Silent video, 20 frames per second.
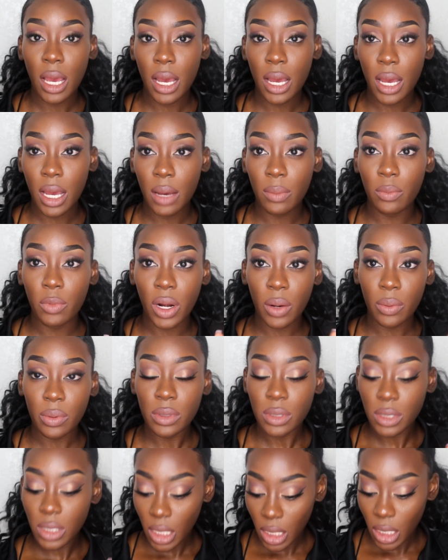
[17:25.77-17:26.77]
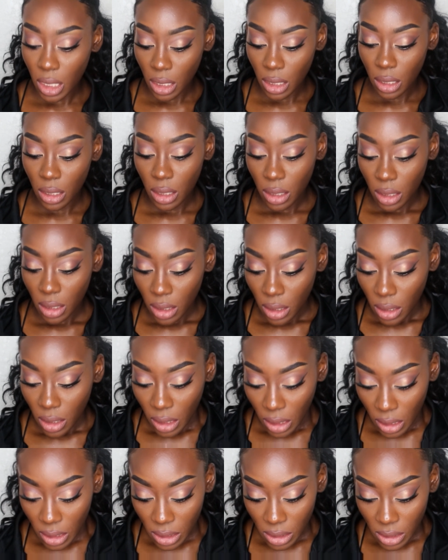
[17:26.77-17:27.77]
Um, what I will say
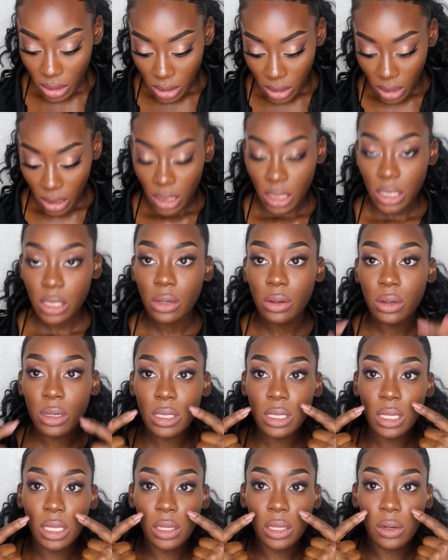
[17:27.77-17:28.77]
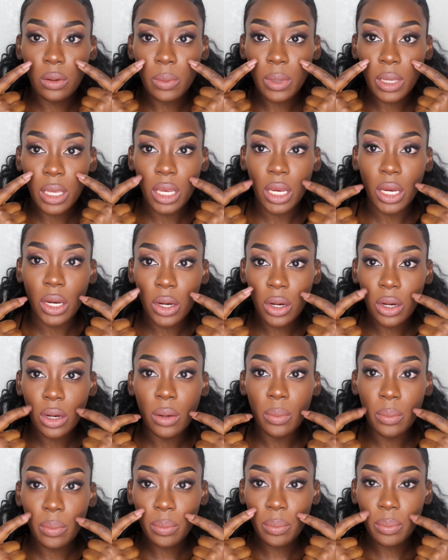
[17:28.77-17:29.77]
is it is creasing a little bit here,
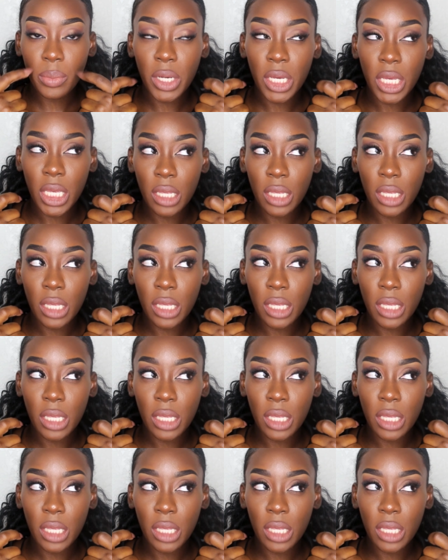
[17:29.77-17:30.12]
but